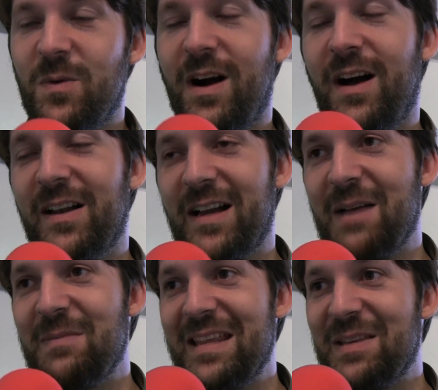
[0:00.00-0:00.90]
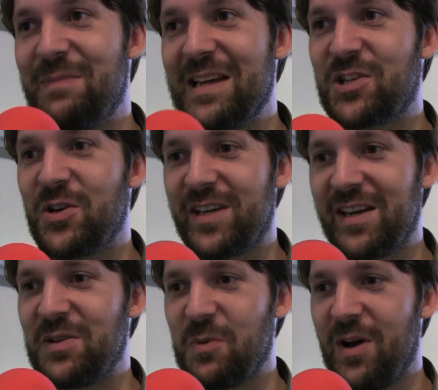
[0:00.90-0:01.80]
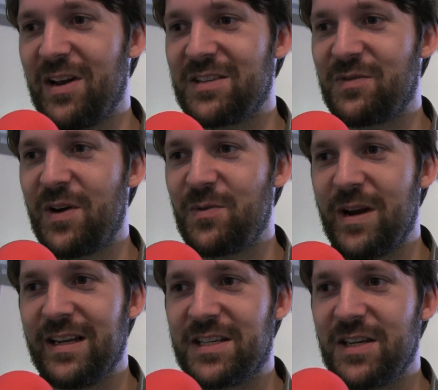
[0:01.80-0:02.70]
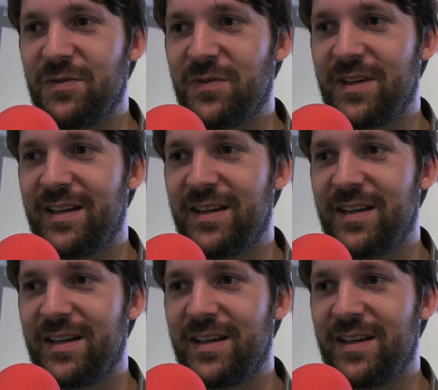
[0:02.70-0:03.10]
Well, I mean, the best cookie in the world is very relative.